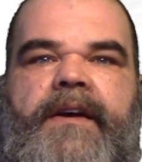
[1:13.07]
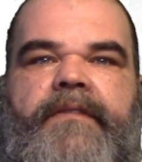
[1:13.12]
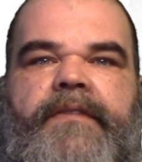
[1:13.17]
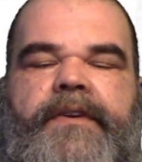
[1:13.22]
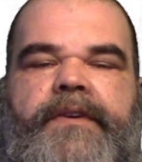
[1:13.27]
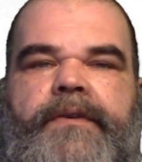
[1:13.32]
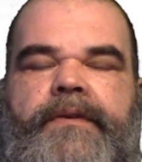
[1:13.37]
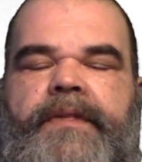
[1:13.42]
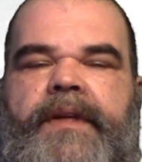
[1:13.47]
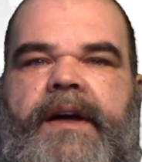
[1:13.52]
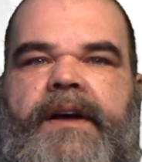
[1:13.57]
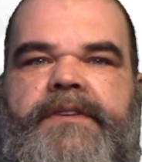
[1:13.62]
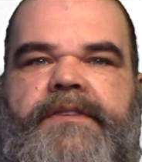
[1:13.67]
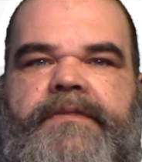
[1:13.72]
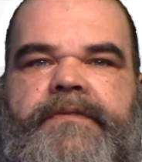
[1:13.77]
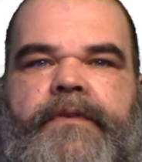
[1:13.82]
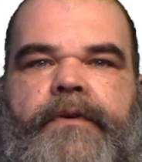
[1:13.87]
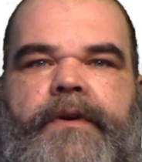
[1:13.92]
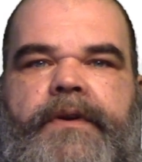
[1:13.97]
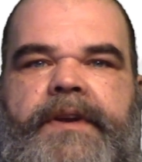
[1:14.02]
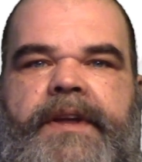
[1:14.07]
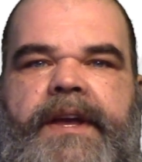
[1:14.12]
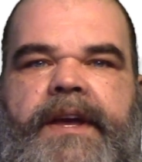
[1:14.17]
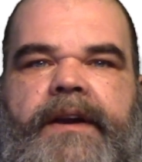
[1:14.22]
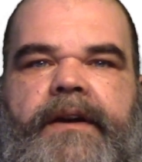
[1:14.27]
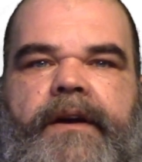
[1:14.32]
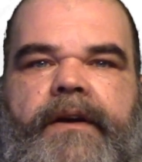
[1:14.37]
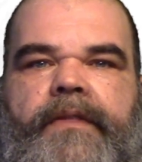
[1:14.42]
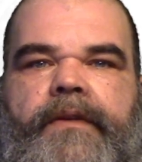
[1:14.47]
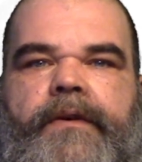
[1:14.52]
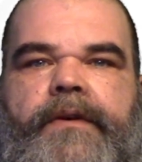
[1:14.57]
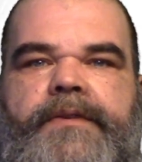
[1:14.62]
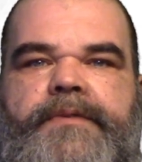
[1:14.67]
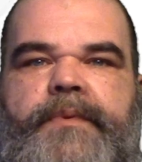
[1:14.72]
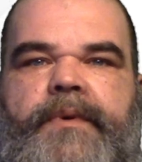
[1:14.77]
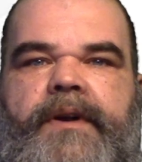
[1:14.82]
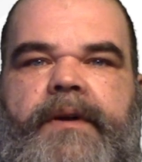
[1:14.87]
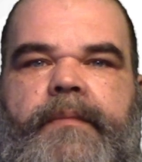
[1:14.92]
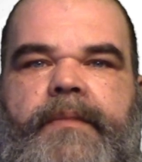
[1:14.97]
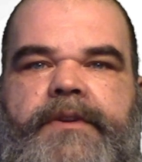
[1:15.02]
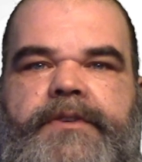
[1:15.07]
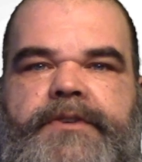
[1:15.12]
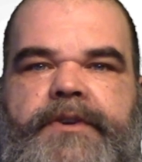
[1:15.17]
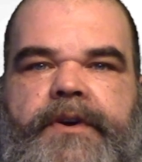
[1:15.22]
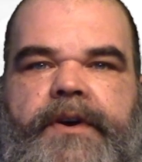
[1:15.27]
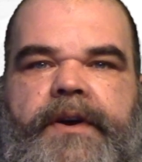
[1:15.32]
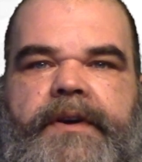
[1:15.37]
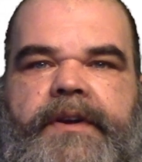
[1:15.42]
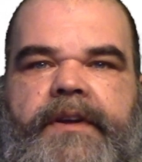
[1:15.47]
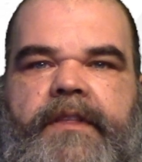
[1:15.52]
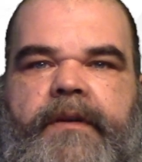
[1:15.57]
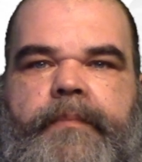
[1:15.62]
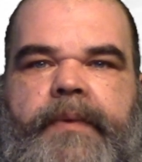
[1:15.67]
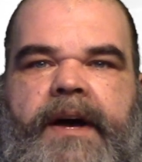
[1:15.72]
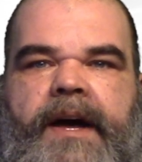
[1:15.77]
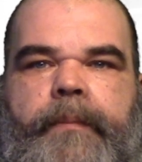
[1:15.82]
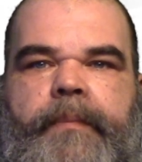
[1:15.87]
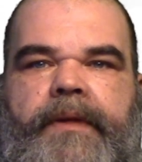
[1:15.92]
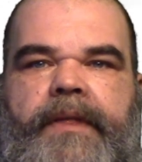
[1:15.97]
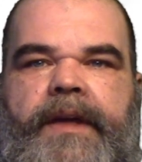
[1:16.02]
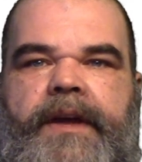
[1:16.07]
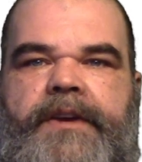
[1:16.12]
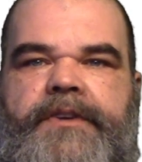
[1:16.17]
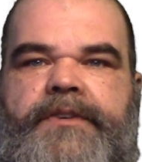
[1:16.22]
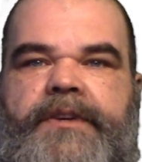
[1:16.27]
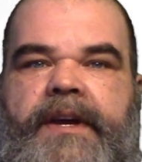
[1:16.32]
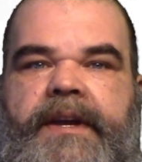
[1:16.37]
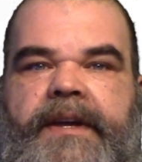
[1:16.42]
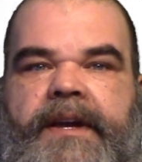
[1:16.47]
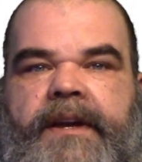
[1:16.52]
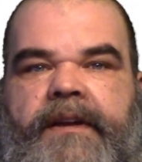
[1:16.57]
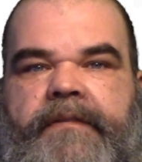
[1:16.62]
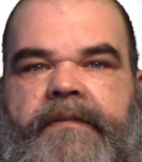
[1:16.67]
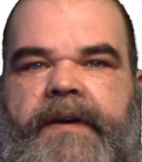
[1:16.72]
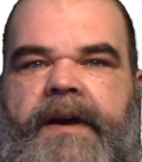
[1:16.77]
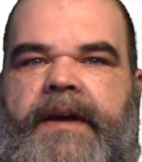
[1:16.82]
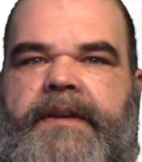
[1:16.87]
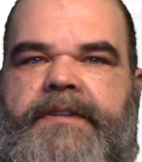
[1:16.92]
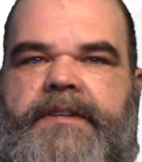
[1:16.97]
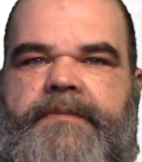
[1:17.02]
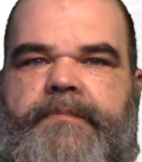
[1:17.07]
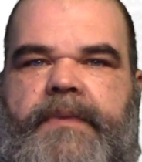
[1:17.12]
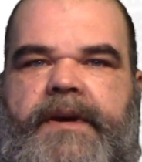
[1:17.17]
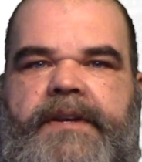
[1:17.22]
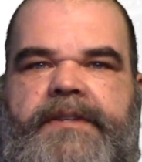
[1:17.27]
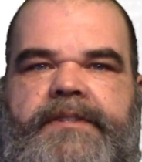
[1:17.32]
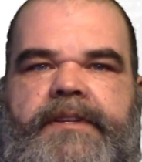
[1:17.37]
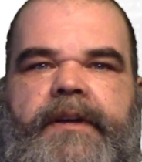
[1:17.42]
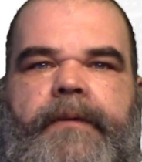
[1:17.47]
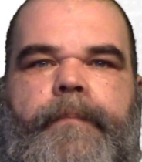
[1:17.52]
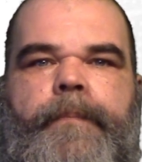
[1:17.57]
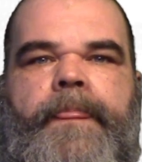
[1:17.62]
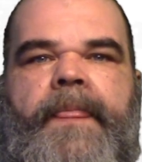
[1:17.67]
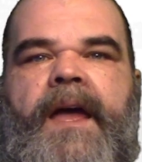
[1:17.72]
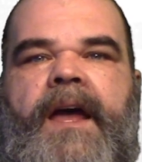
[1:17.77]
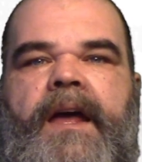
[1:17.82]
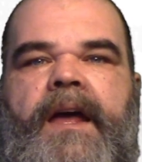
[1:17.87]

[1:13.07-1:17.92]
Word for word: for 2014 are those where a majority of the population identifies as Muslim.